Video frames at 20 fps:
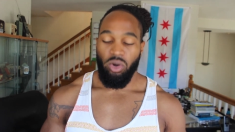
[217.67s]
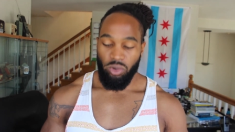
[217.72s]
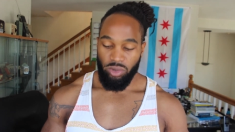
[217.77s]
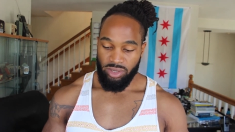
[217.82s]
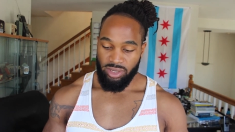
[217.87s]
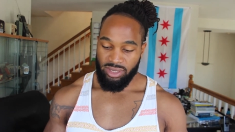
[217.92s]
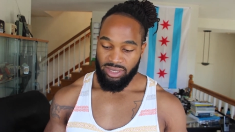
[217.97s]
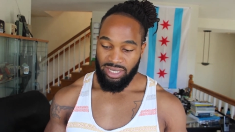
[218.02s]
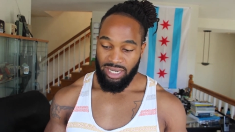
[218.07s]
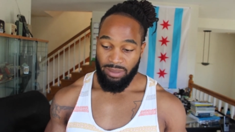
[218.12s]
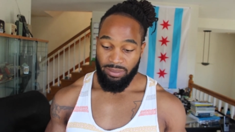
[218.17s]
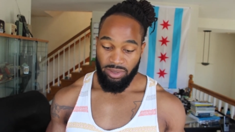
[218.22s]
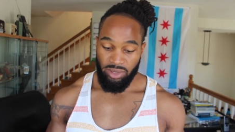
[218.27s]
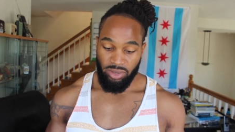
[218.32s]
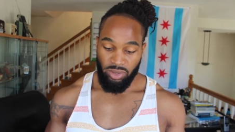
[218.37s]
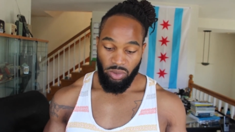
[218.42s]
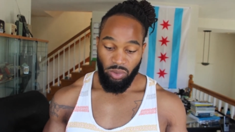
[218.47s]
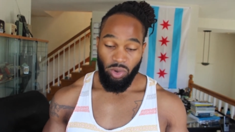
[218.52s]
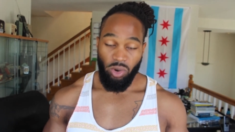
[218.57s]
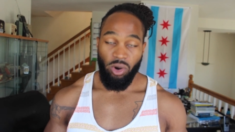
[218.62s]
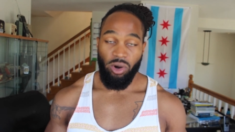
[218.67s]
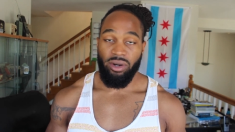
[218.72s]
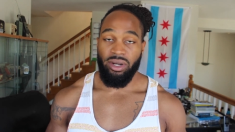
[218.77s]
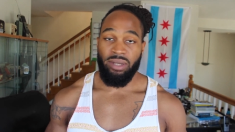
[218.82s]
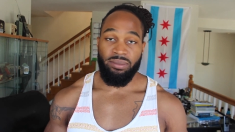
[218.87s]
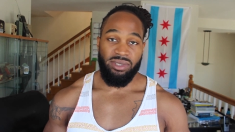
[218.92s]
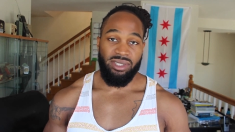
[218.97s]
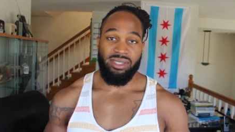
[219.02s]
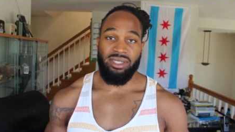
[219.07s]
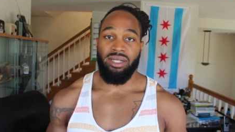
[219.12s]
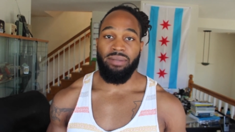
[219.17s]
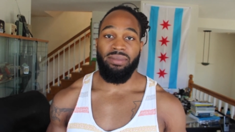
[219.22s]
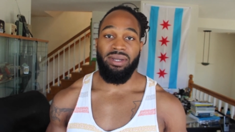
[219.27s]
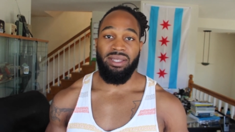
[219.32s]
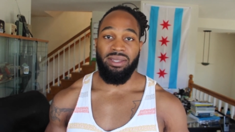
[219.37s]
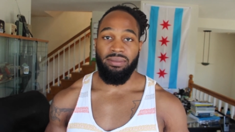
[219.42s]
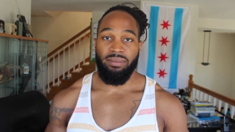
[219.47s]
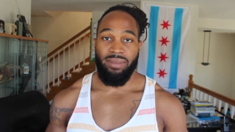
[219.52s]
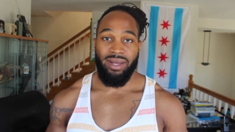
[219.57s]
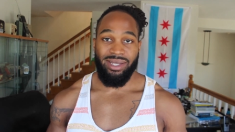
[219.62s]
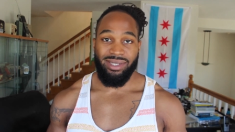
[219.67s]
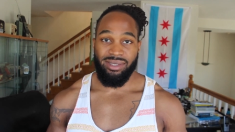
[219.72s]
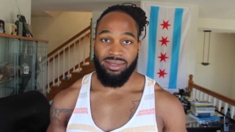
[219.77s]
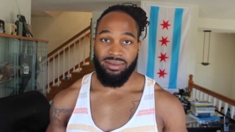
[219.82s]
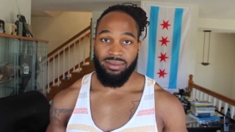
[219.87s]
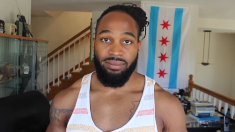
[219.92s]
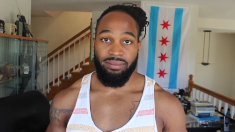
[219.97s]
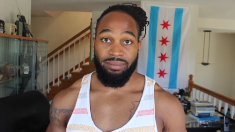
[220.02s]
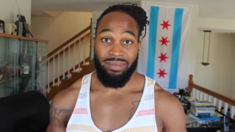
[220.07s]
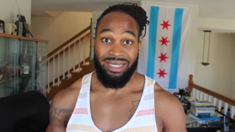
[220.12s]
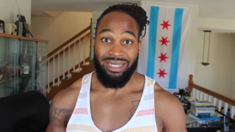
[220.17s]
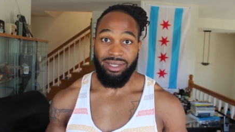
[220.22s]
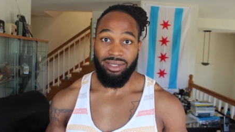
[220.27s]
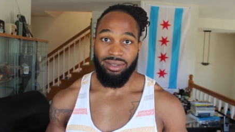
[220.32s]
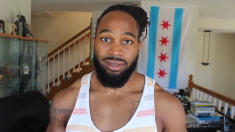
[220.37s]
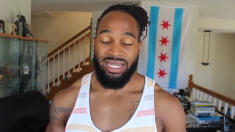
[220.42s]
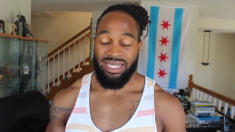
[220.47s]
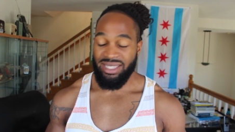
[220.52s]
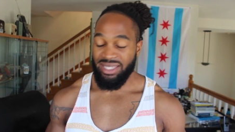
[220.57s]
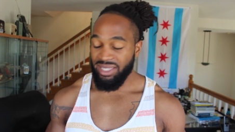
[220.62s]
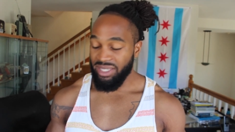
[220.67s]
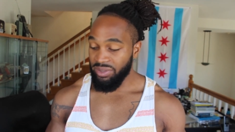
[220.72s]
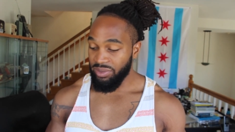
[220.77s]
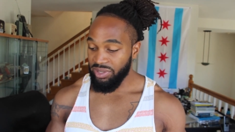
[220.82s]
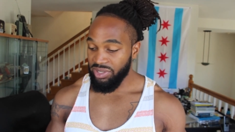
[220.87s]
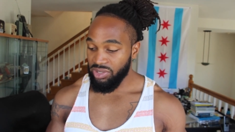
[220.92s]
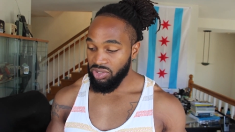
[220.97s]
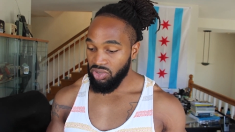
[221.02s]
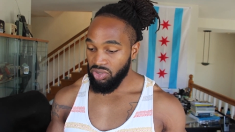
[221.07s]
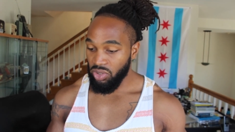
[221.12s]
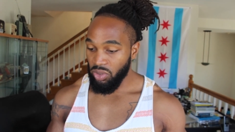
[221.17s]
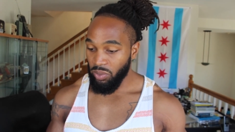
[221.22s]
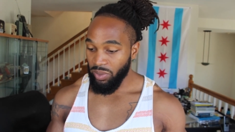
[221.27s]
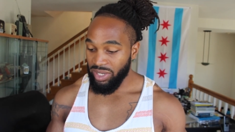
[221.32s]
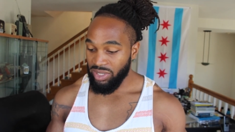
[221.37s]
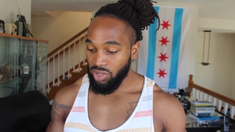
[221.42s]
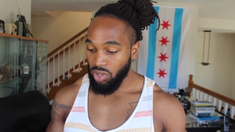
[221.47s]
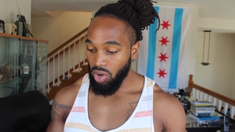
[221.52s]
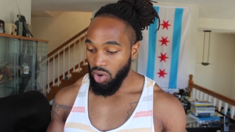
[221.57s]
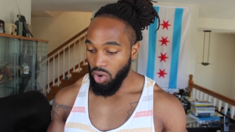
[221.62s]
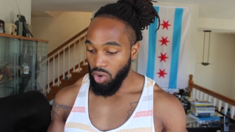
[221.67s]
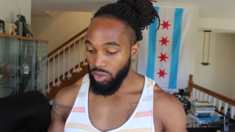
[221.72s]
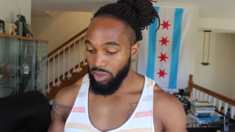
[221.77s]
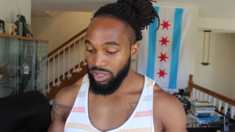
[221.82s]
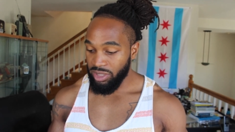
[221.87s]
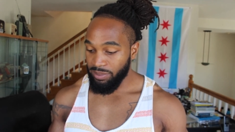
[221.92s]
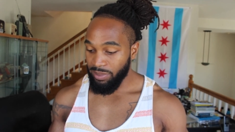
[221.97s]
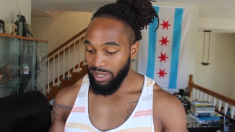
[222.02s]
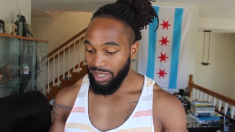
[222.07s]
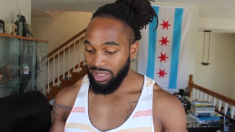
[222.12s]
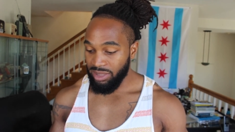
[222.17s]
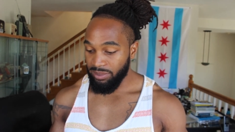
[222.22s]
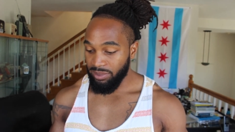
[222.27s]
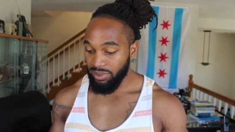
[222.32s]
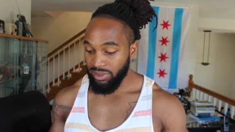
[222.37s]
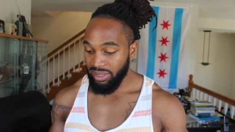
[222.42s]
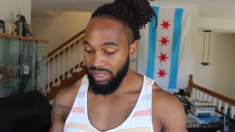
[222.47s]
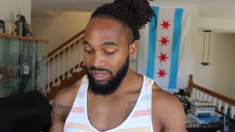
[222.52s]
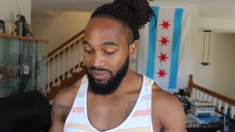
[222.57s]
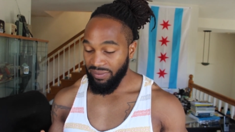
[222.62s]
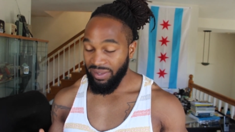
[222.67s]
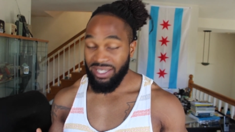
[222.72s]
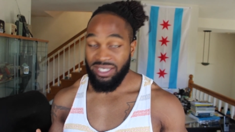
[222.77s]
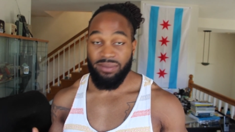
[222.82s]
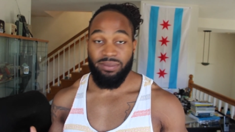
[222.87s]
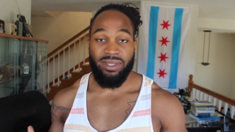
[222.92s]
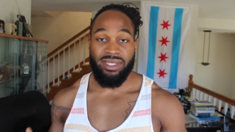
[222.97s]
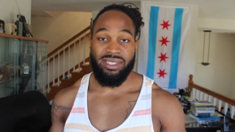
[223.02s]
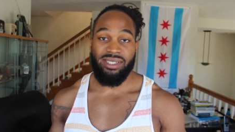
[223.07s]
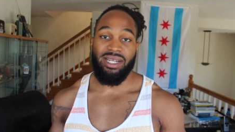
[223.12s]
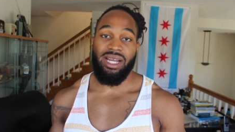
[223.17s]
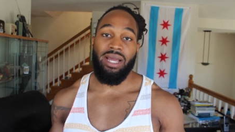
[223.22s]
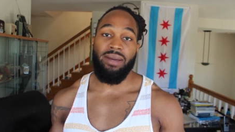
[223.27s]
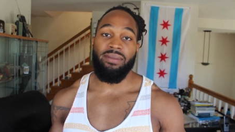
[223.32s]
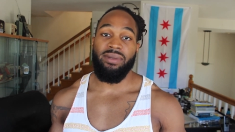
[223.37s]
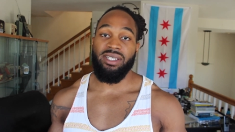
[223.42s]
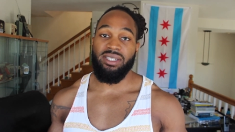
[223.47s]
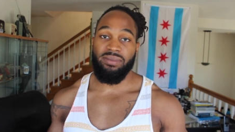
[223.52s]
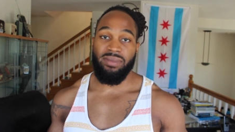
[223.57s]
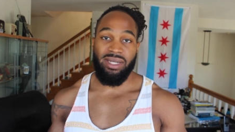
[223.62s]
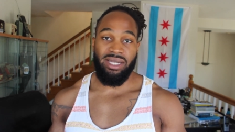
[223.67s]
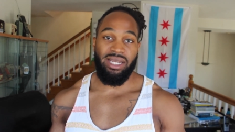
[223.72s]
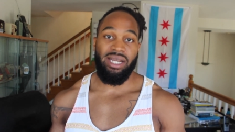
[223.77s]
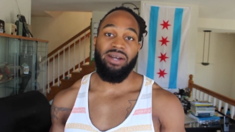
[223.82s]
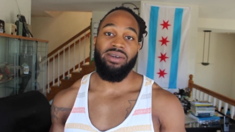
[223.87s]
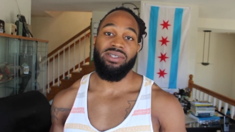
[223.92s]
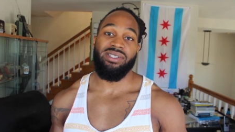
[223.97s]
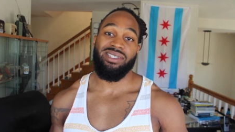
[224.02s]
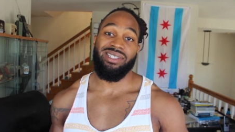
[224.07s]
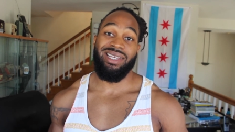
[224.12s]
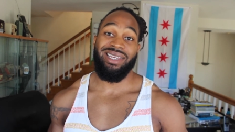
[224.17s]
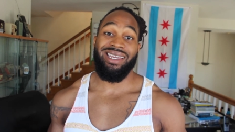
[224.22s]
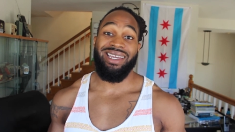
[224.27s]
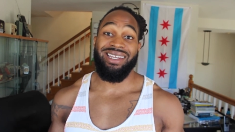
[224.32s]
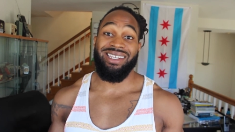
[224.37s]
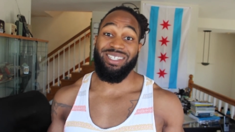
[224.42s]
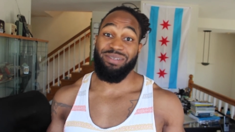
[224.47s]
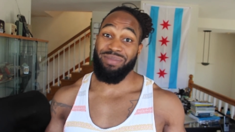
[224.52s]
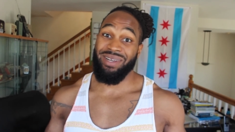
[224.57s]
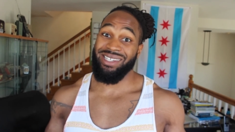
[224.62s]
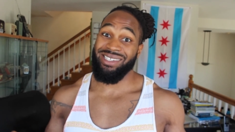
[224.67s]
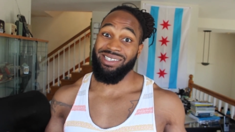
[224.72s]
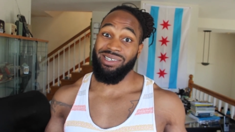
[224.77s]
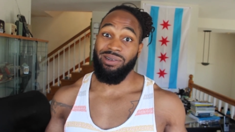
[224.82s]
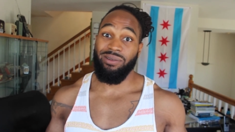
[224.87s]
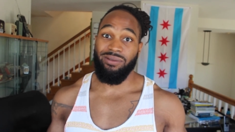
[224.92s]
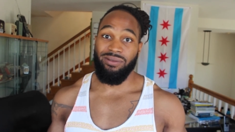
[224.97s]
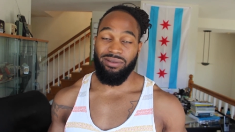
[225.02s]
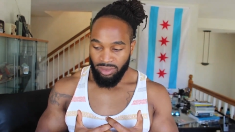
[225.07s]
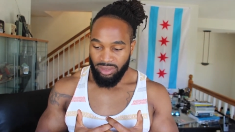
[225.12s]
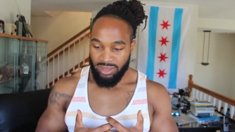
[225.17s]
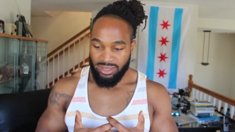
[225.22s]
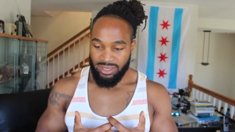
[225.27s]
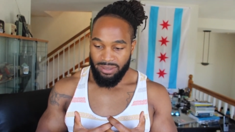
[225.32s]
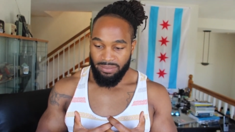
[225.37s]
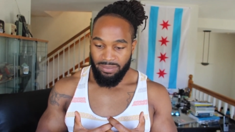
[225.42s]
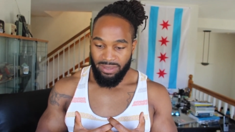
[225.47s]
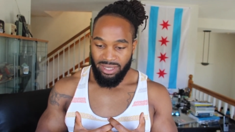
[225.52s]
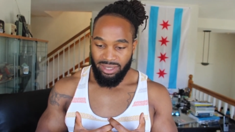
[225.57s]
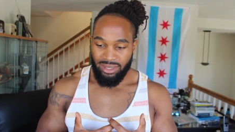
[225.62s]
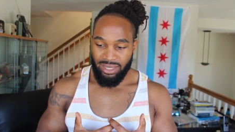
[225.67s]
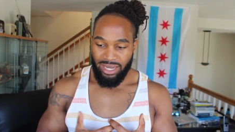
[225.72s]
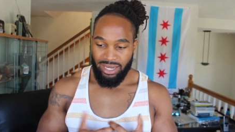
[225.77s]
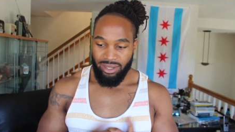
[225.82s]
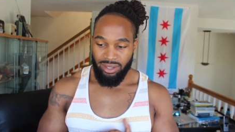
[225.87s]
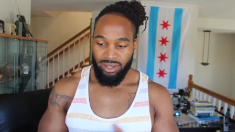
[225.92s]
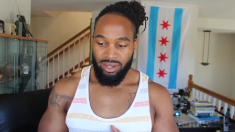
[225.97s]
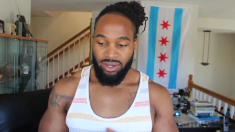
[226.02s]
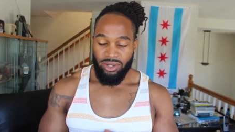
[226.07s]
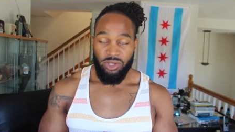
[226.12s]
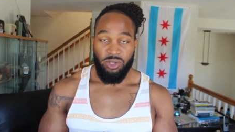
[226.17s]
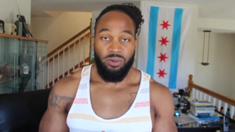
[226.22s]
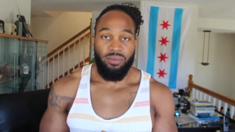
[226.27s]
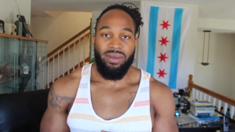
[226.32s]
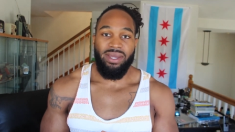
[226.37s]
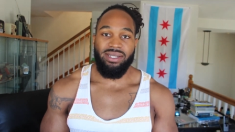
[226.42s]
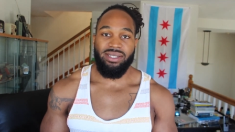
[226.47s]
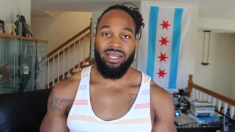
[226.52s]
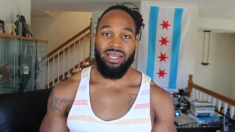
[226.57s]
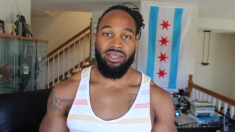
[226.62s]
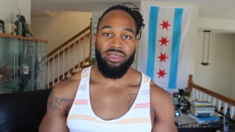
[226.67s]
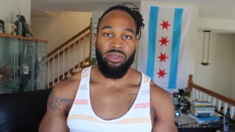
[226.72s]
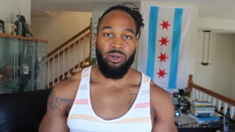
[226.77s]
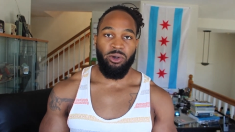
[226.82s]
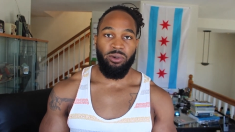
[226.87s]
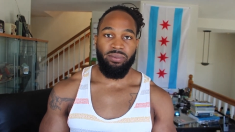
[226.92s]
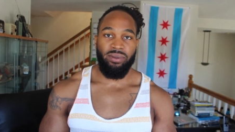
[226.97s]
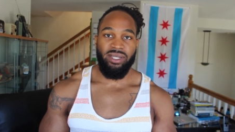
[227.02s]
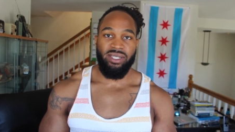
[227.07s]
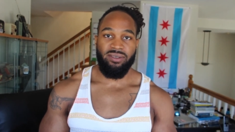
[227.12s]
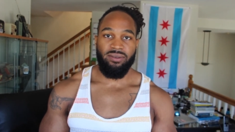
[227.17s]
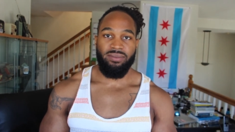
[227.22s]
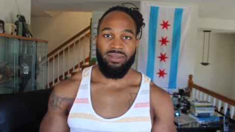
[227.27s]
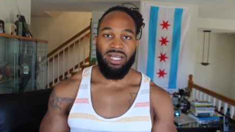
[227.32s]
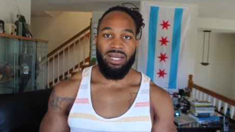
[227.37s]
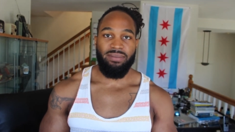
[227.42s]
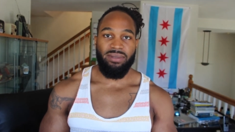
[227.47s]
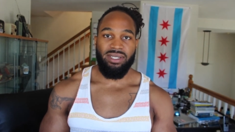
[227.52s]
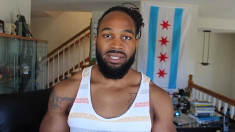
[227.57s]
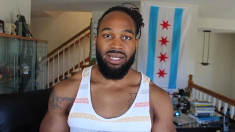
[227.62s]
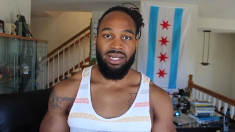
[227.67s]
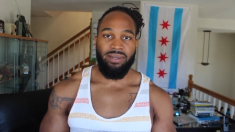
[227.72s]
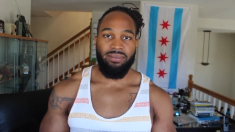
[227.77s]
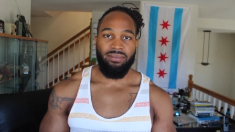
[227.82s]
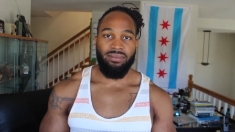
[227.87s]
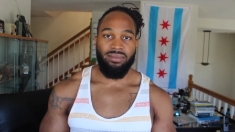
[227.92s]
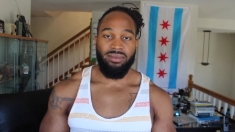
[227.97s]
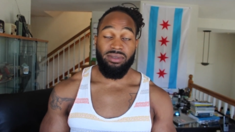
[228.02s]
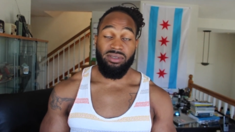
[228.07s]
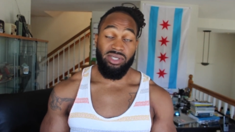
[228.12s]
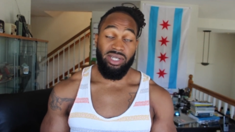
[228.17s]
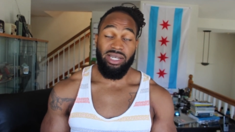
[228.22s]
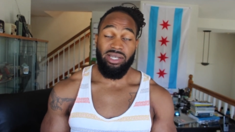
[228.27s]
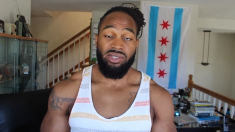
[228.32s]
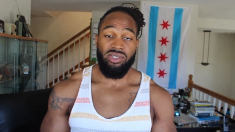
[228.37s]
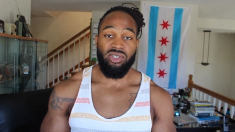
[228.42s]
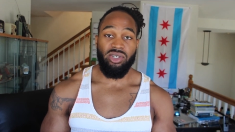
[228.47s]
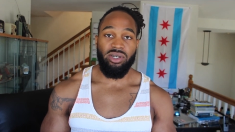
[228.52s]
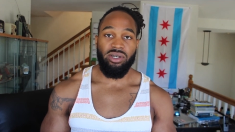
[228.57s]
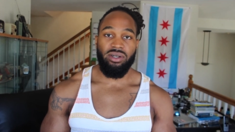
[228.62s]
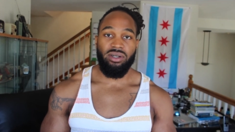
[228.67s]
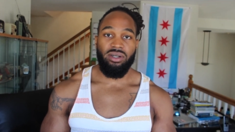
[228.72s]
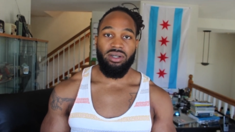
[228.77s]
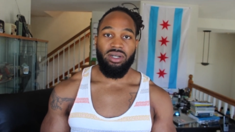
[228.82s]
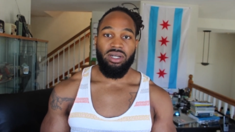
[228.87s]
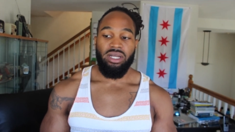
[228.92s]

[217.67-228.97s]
or to say I'm gonna go hard and I'm just gonna be the best me and literally just go as hard as possible and give as much time and as many hours as I can to myself. Does it mean that you may take third place from time to time? Yeah, sure.